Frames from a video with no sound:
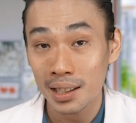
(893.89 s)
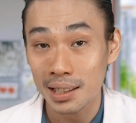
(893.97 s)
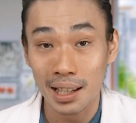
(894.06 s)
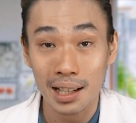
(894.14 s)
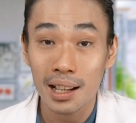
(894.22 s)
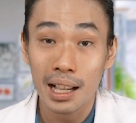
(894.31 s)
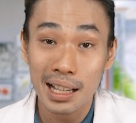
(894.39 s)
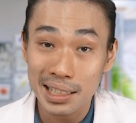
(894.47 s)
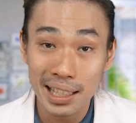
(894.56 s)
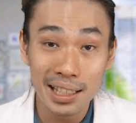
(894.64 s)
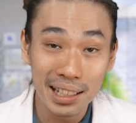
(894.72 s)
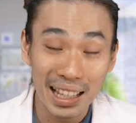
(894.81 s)
Yeah,
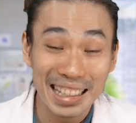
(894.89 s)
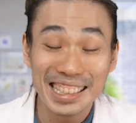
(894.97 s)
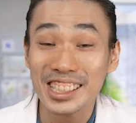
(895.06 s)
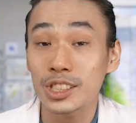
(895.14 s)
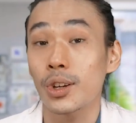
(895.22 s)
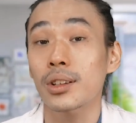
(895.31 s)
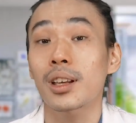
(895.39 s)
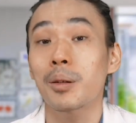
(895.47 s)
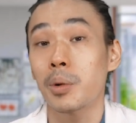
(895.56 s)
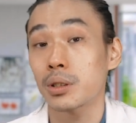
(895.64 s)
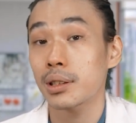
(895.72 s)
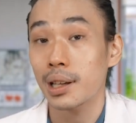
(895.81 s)
again, it's not
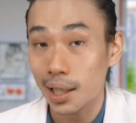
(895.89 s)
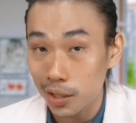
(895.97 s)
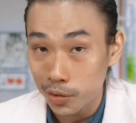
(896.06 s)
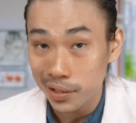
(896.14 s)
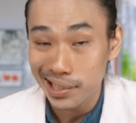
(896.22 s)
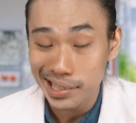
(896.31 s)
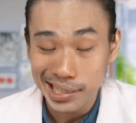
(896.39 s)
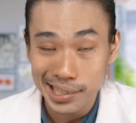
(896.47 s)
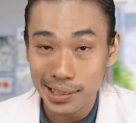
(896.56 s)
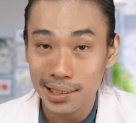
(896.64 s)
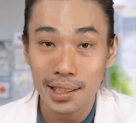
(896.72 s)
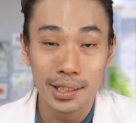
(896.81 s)
about calories,